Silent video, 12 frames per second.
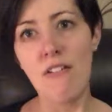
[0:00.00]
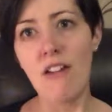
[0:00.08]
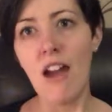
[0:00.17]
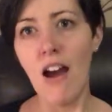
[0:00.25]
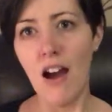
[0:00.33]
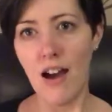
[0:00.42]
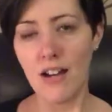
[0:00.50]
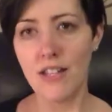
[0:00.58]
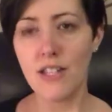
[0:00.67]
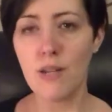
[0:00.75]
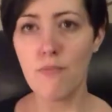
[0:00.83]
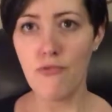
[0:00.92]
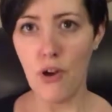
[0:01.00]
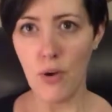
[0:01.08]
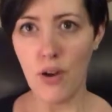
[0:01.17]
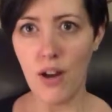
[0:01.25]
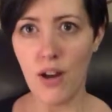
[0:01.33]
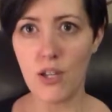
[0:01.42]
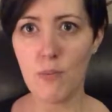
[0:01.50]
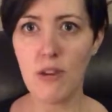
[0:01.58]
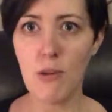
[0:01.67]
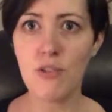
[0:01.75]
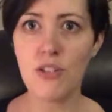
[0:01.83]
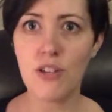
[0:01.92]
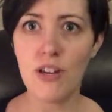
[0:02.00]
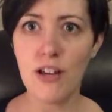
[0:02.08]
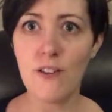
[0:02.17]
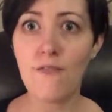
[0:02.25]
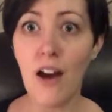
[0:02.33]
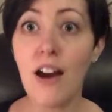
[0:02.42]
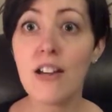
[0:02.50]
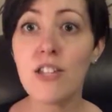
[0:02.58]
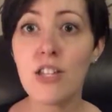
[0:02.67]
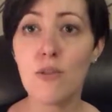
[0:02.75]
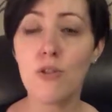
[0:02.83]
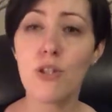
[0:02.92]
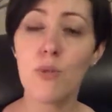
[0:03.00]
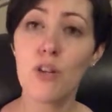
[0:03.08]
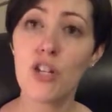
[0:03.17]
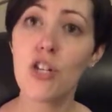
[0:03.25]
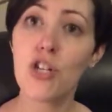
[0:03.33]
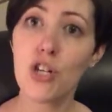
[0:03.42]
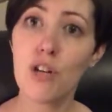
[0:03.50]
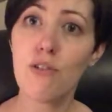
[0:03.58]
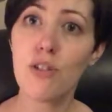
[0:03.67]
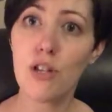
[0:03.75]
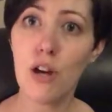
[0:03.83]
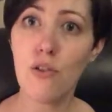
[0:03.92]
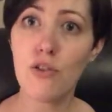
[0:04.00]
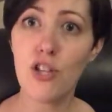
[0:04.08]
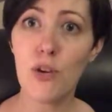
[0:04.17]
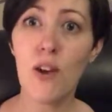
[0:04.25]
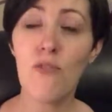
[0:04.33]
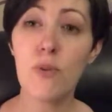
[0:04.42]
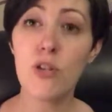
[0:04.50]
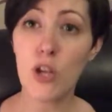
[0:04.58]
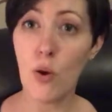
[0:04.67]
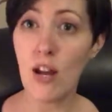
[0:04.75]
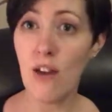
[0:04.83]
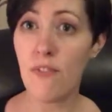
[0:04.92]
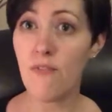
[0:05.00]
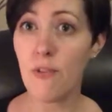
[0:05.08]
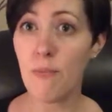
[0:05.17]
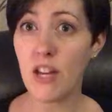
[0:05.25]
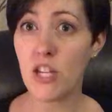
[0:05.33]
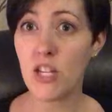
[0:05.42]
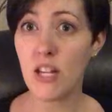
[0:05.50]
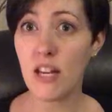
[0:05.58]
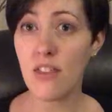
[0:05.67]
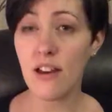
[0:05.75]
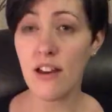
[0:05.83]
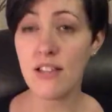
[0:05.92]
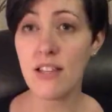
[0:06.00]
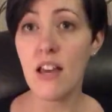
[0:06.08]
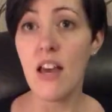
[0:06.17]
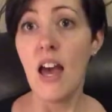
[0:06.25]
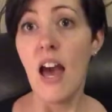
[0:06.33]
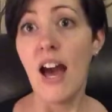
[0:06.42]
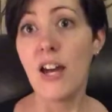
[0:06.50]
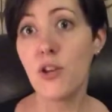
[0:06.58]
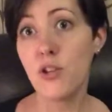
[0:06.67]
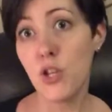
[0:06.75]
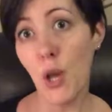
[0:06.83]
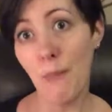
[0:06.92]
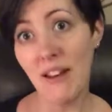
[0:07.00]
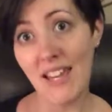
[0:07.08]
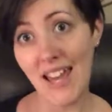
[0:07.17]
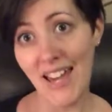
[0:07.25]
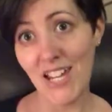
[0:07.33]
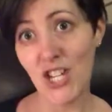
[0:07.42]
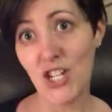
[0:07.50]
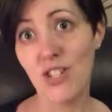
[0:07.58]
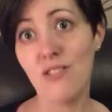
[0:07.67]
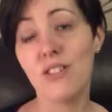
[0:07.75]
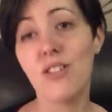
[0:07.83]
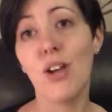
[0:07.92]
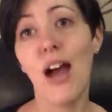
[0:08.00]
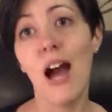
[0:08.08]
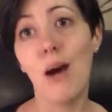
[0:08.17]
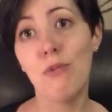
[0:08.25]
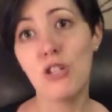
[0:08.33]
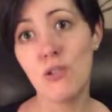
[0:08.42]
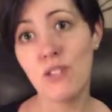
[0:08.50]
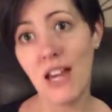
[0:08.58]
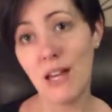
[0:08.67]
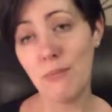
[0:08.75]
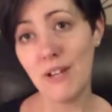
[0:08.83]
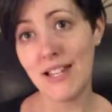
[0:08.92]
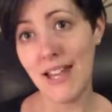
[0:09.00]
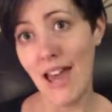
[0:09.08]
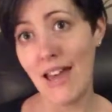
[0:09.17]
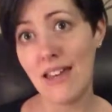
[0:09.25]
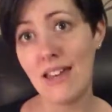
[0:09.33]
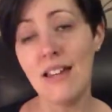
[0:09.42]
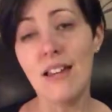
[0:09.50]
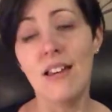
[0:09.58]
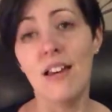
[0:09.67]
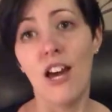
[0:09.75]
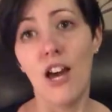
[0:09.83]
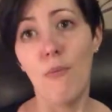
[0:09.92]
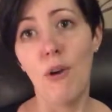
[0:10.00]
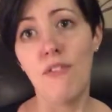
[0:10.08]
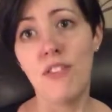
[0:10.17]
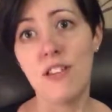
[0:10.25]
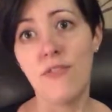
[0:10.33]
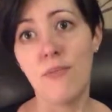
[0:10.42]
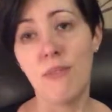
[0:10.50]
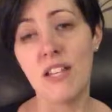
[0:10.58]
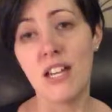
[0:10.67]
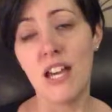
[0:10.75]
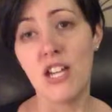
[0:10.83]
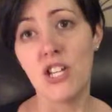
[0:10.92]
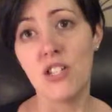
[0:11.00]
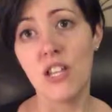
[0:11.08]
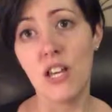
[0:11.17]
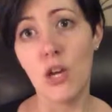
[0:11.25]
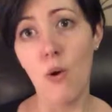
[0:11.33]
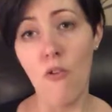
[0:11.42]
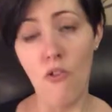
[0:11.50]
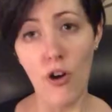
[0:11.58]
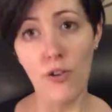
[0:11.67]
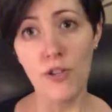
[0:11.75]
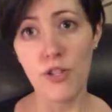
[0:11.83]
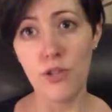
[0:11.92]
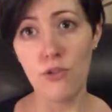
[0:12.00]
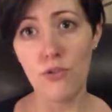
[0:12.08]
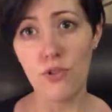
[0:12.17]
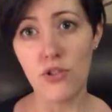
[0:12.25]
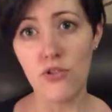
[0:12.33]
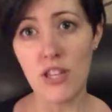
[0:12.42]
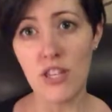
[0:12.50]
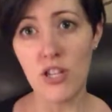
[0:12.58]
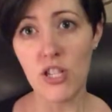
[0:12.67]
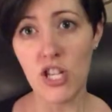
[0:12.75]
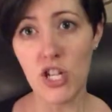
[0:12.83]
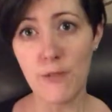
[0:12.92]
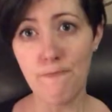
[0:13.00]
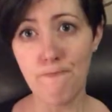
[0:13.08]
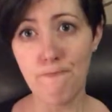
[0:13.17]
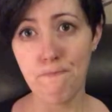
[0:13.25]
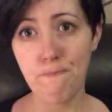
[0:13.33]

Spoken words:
very hard as a broker to be able to advise you as to which insurer to go to if we don't have information like that, and also your medications, so how much you take per day of the different medications that you are on to treat the condition.